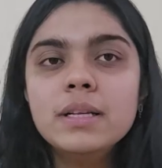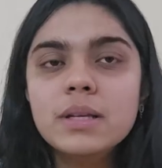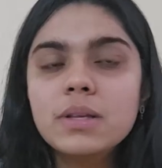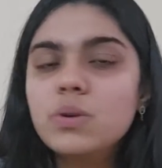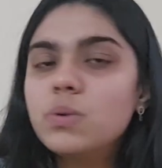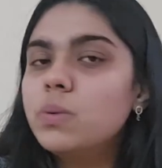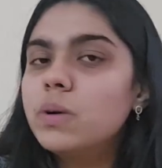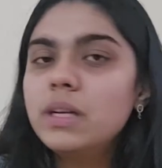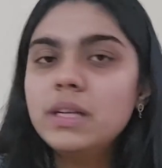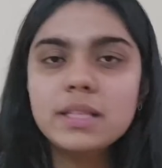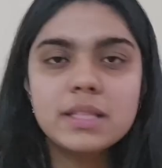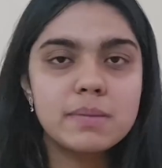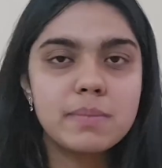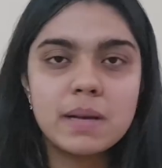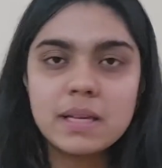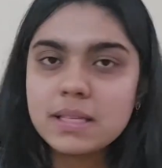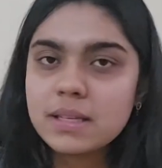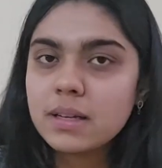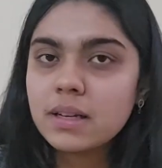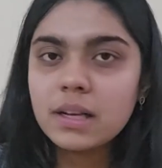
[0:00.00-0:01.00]
UWorld is
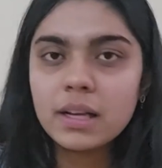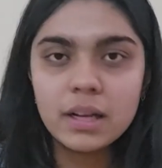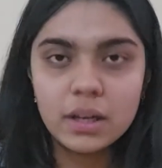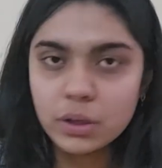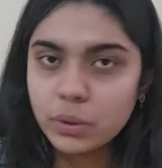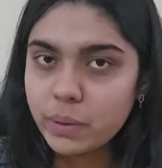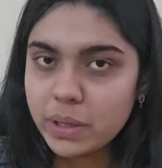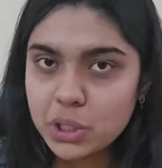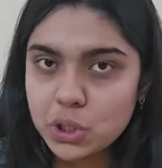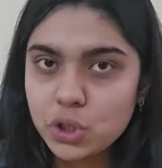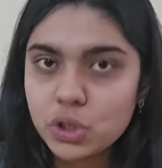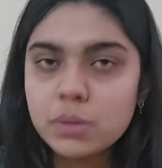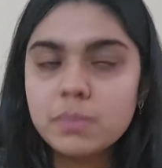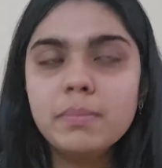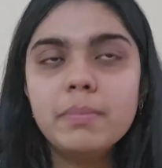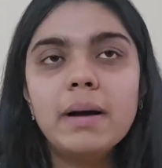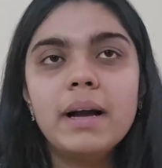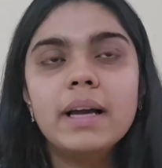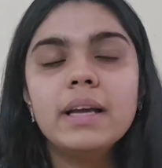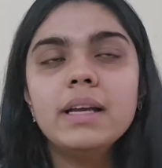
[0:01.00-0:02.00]
basically a question
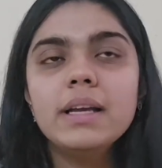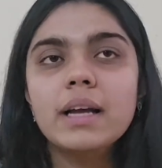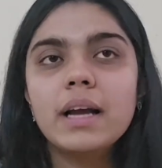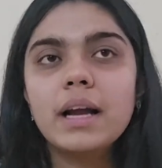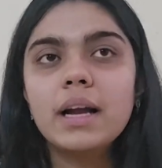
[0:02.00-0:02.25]
bank.